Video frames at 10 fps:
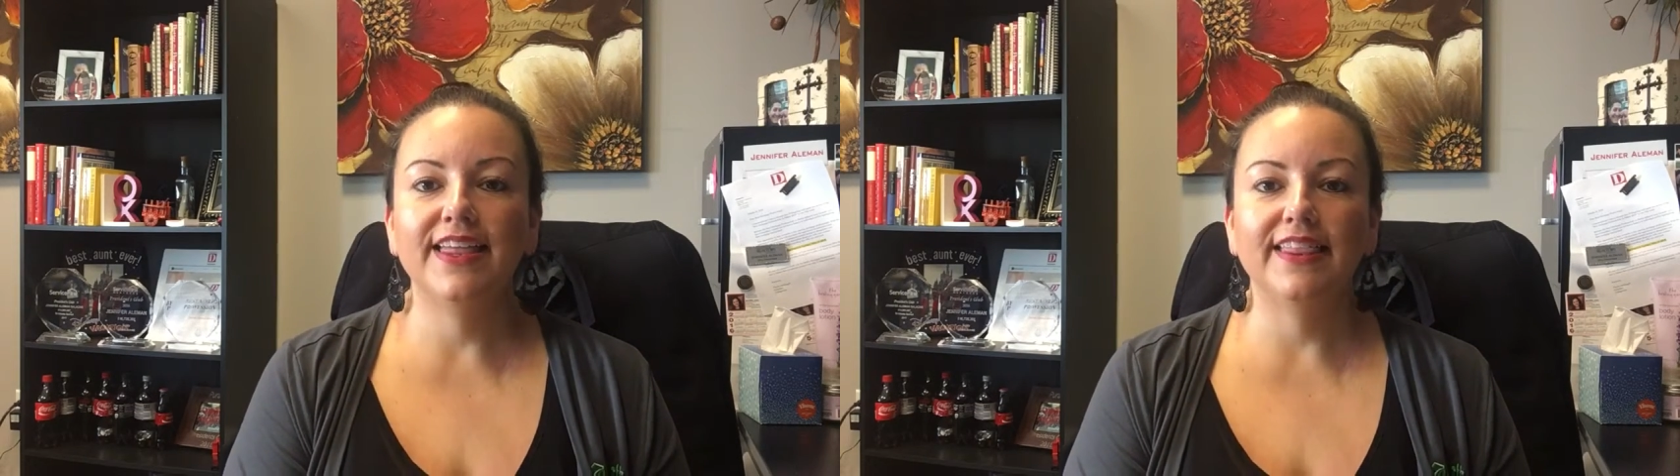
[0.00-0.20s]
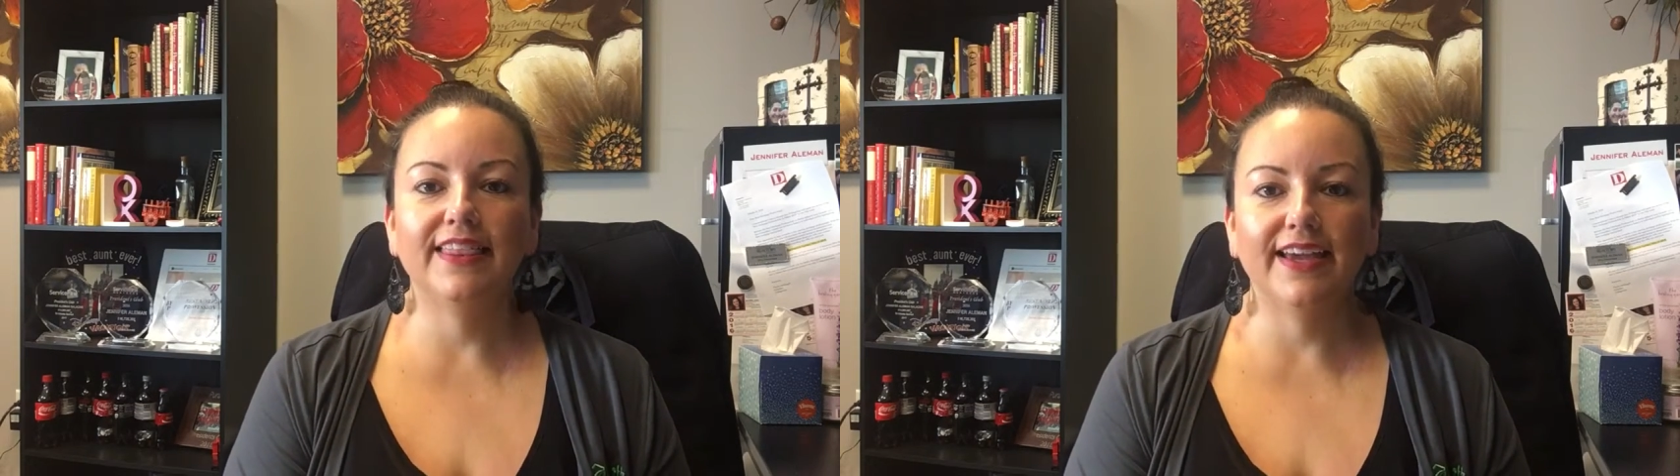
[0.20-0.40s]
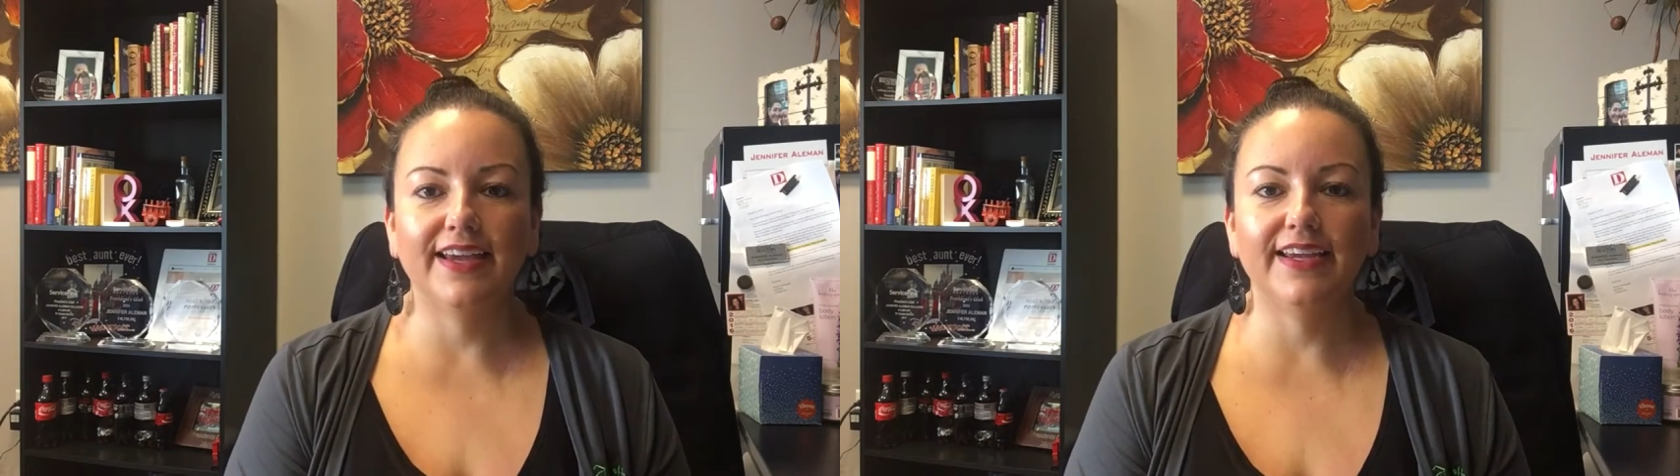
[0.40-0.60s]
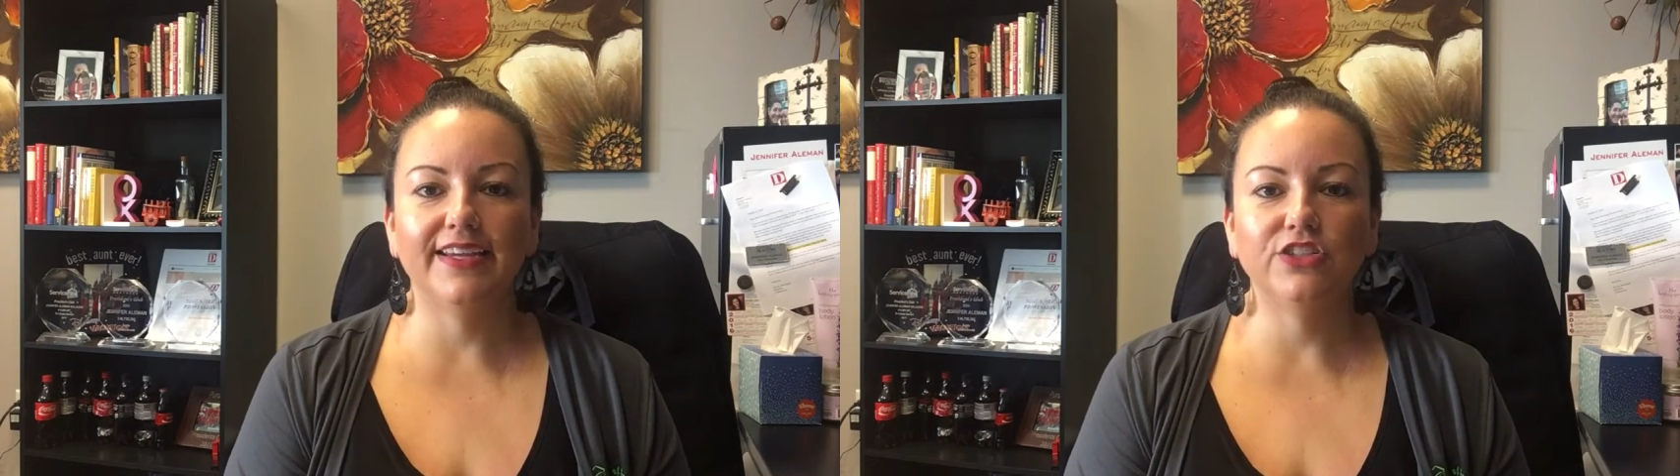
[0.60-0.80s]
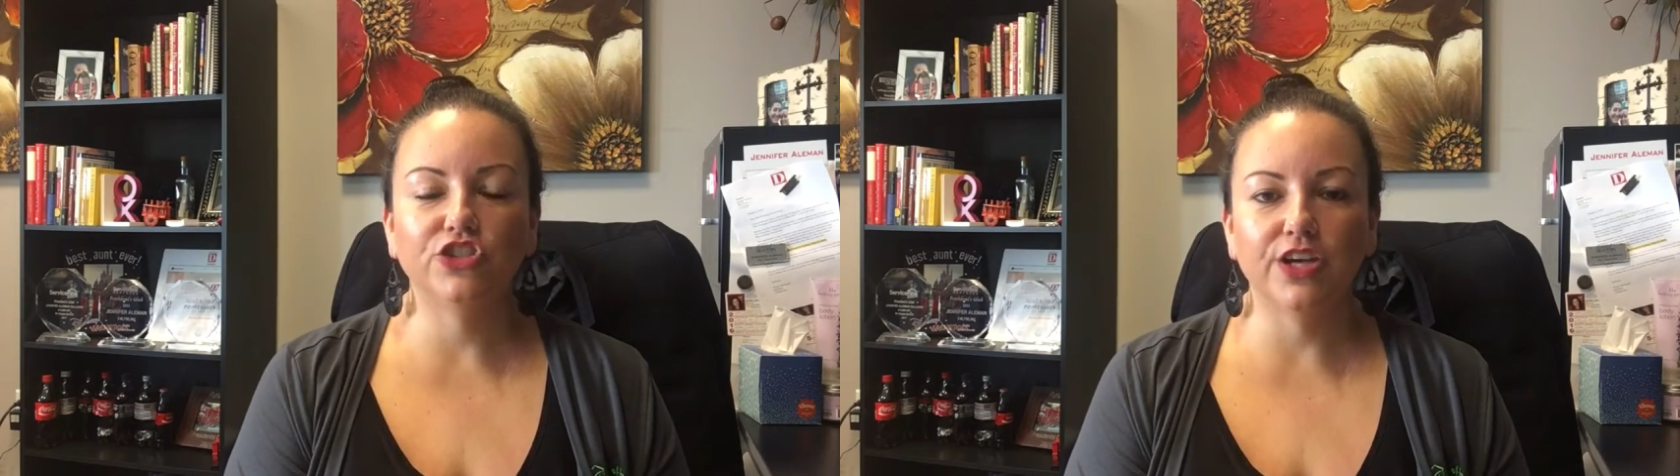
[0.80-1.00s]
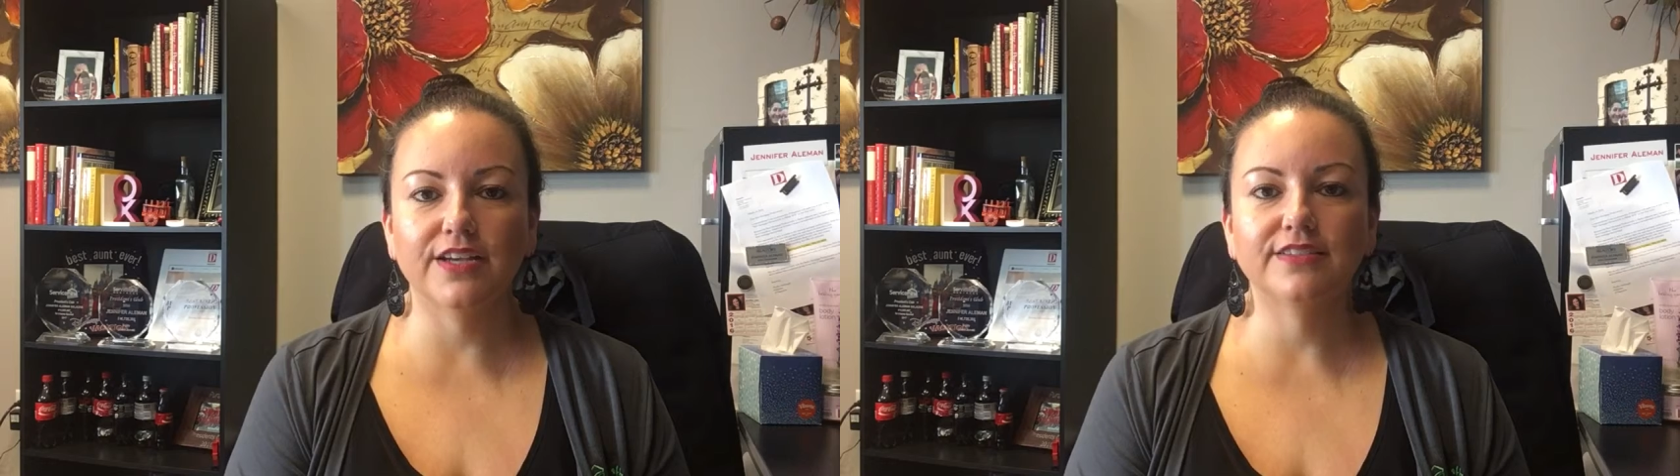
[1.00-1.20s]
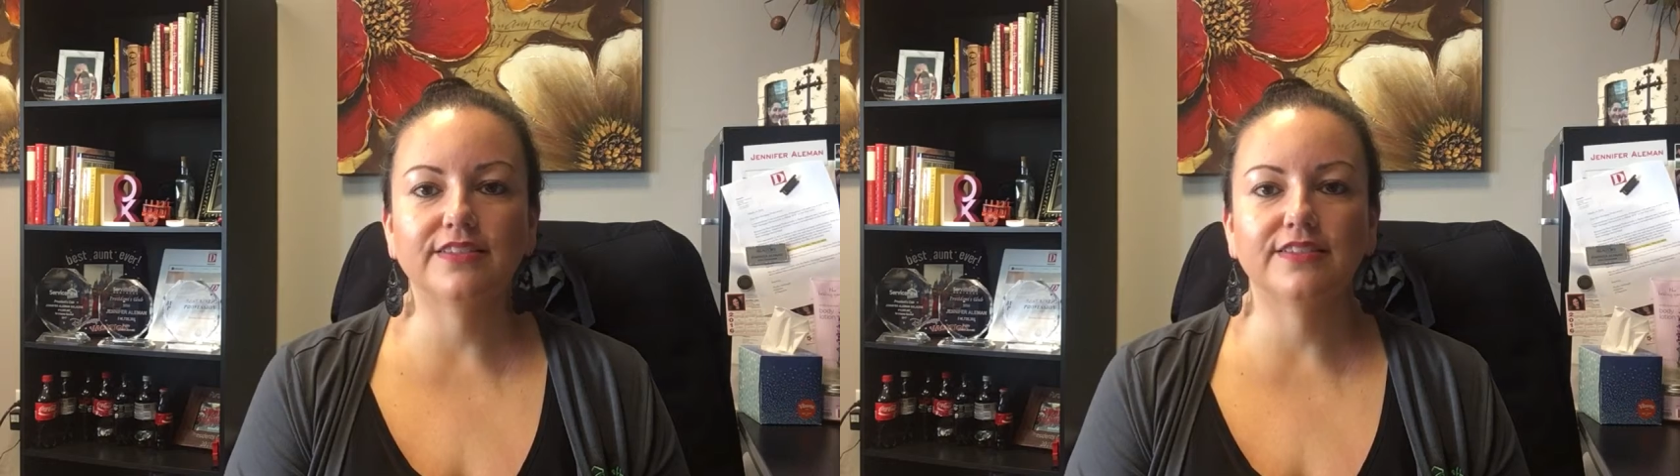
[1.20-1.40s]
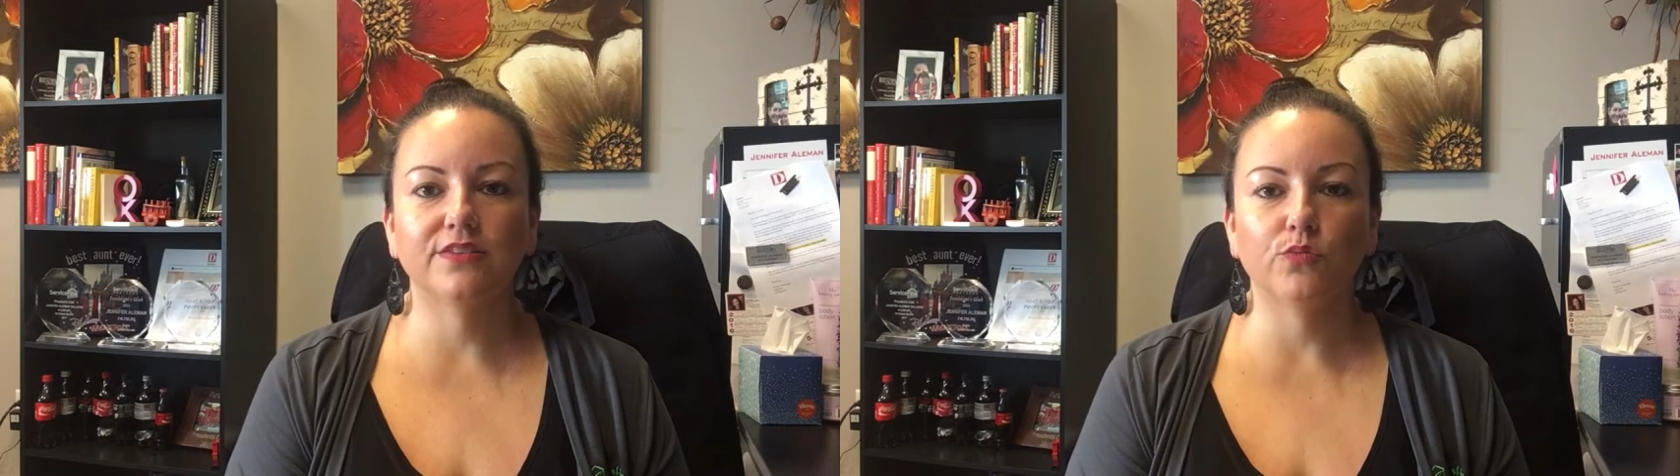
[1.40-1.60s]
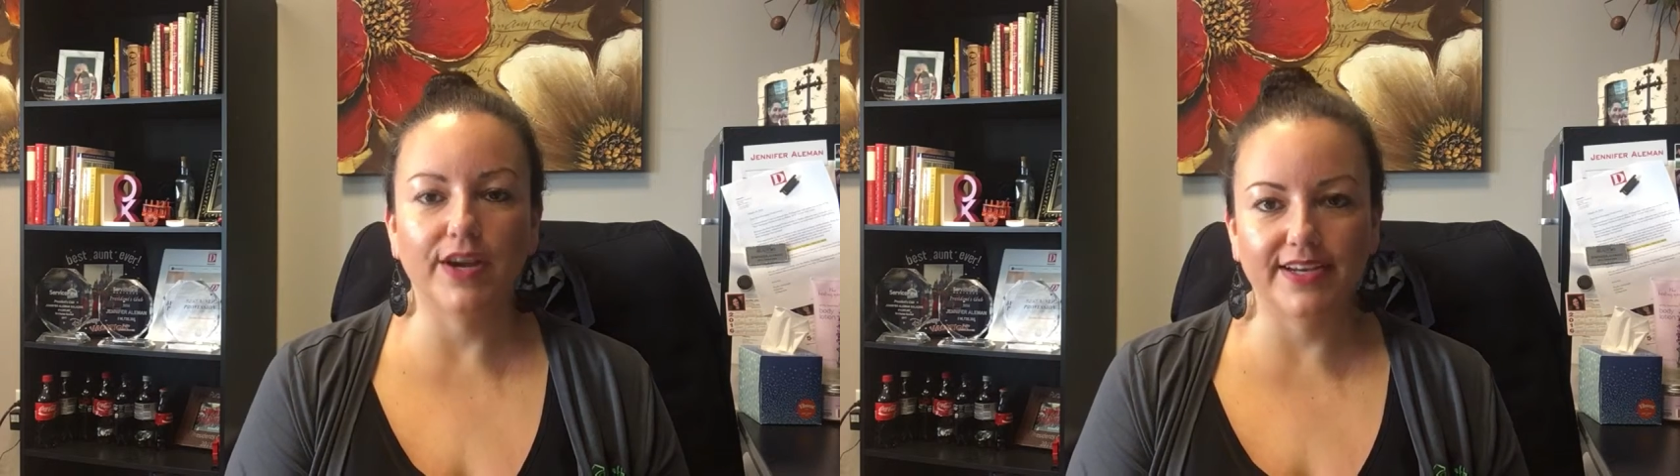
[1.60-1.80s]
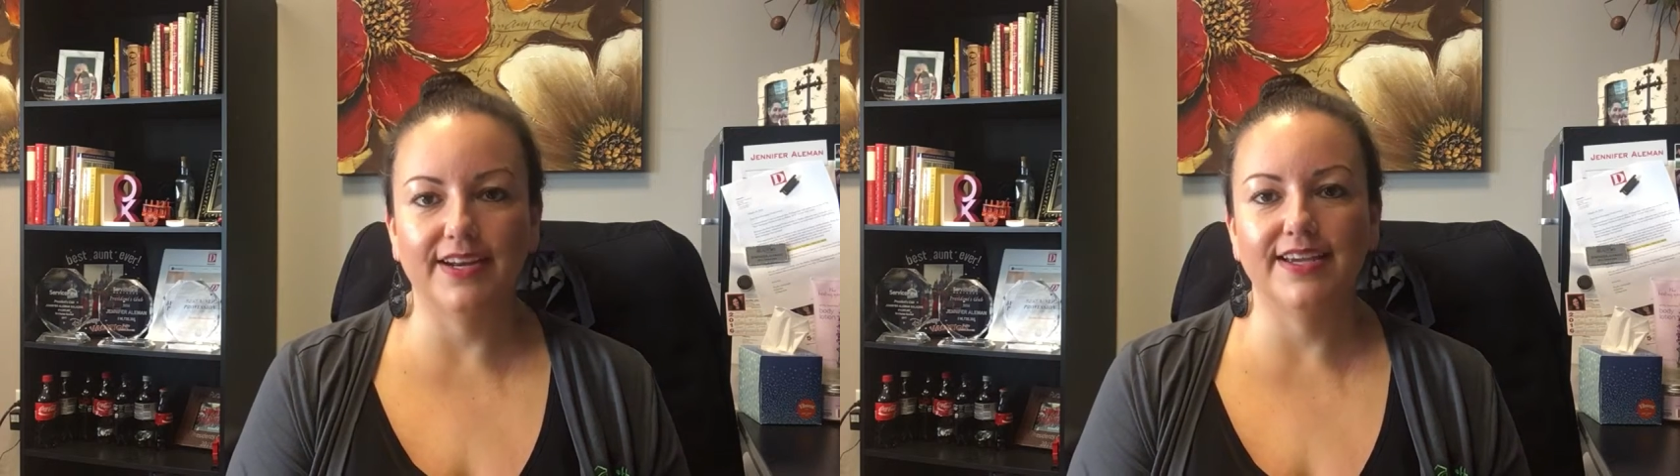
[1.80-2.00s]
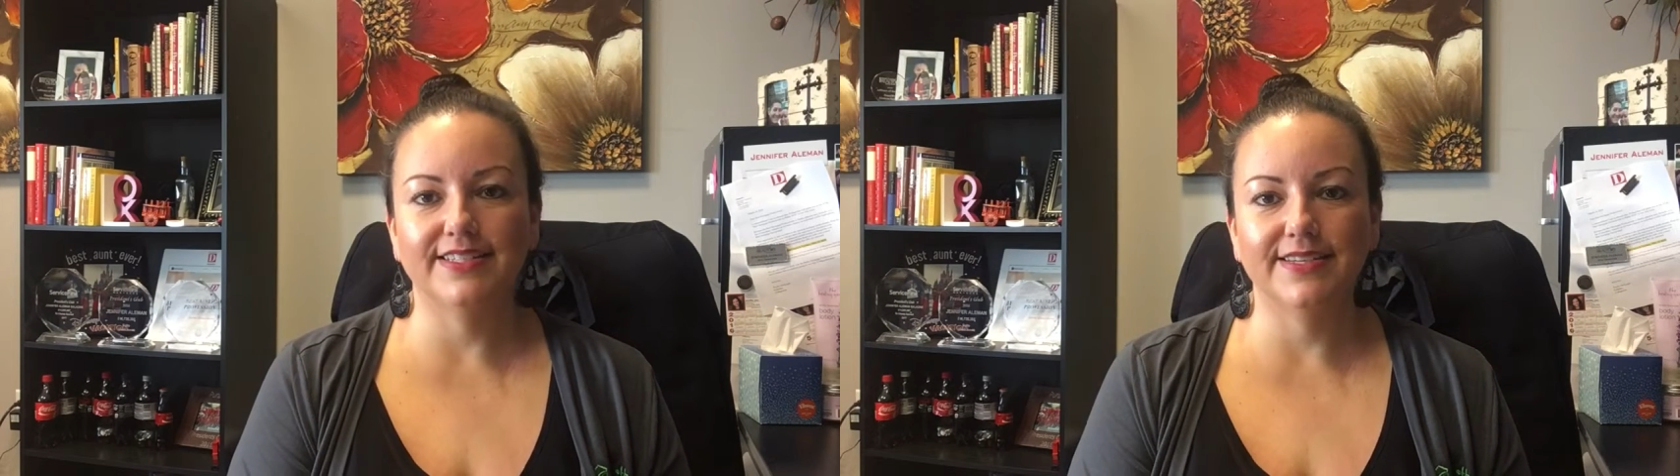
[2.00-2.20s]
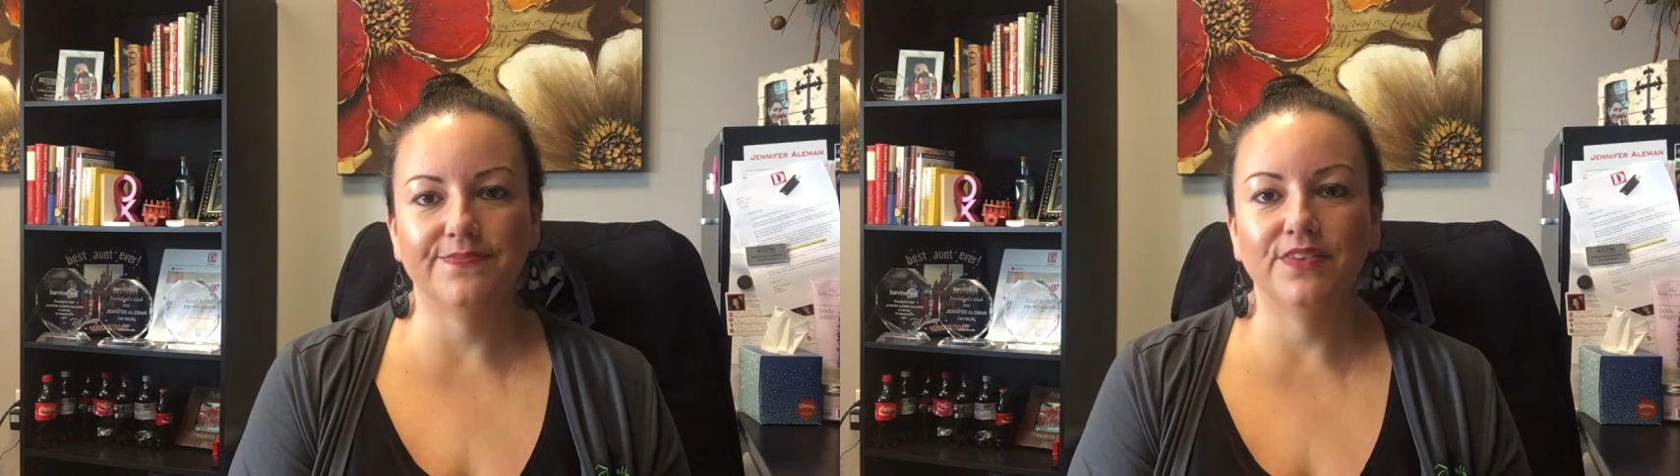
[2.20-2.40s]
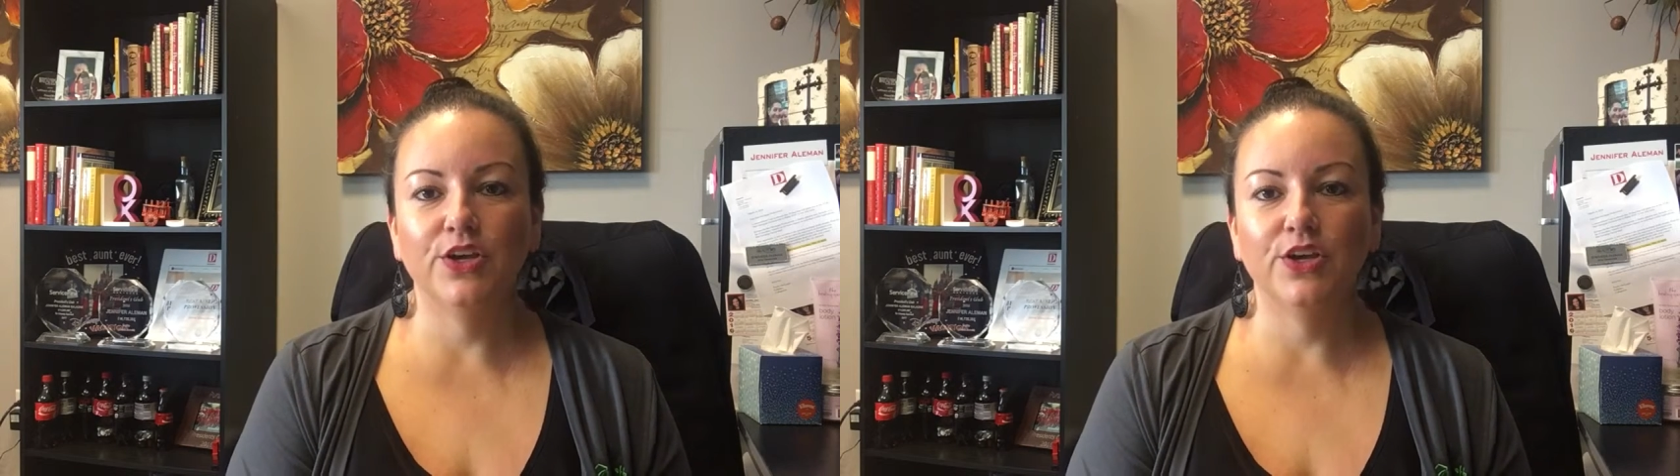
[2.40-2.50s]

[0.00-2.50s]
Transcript: They just recognize it.